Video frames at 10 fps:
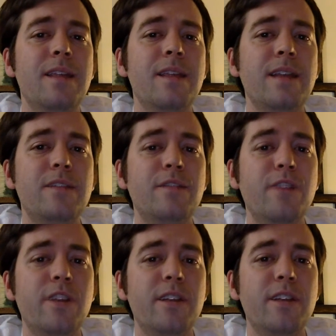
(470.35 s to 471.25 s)
That's a
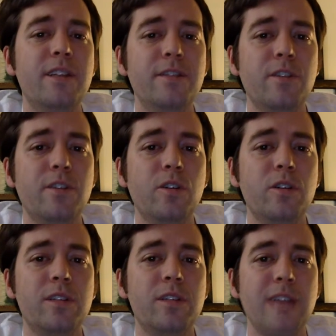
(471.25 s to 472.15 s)
very
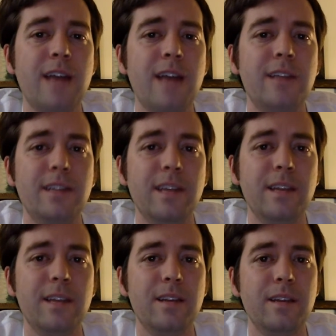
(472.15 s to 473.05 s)
difficult side to
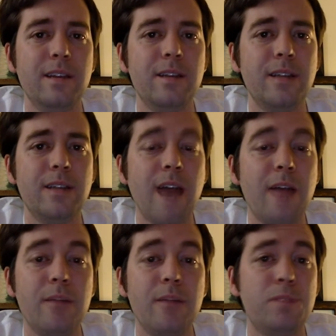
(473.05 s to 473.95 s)
get
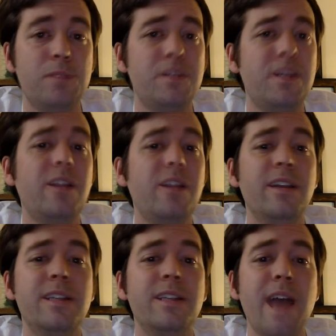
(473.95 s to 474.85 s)
time, it's particularly
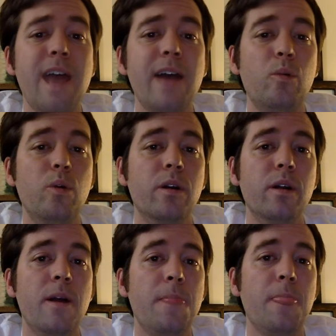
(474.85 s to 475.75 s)
in attack
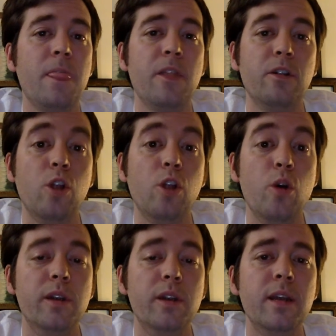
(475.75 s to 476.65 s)
where they're
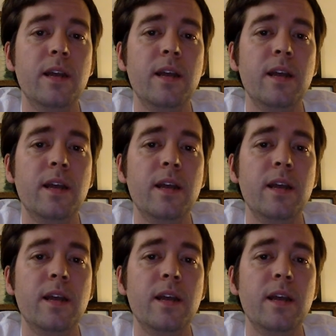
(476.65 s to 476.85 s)
loaded.